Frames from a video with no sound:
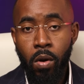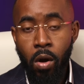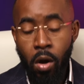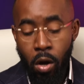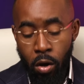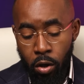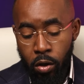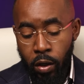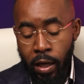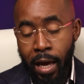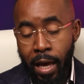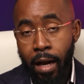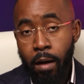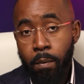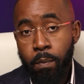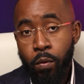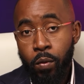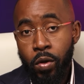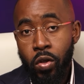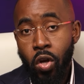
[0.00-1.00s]
who could
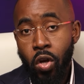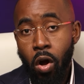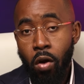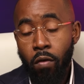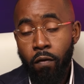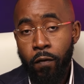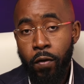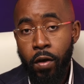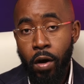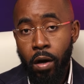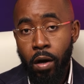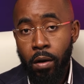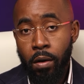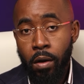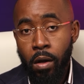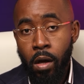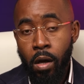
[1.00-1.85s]
help resolve the